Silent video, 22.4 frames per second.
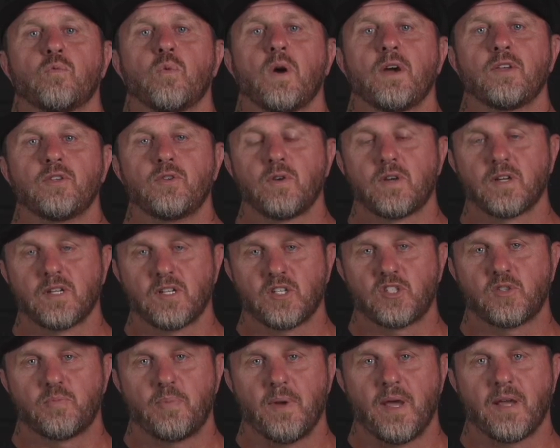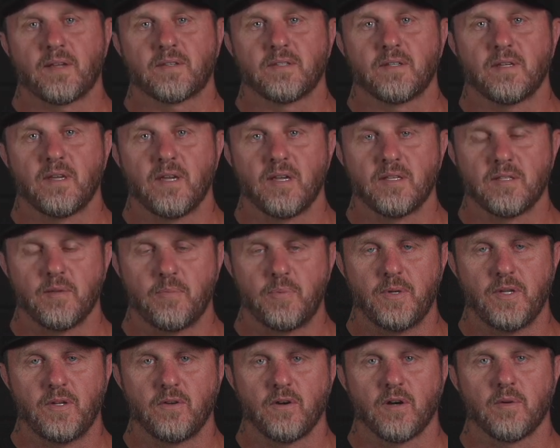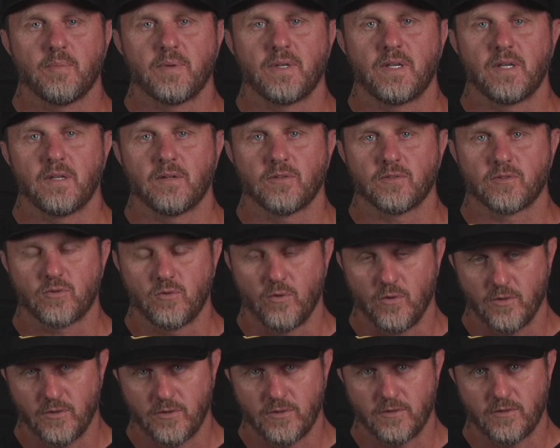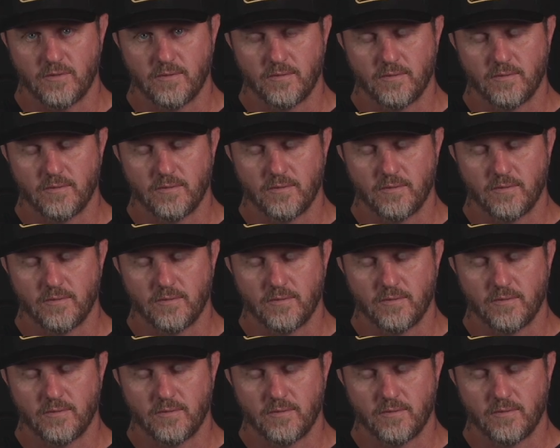what you can expect in the PDR Beginners course.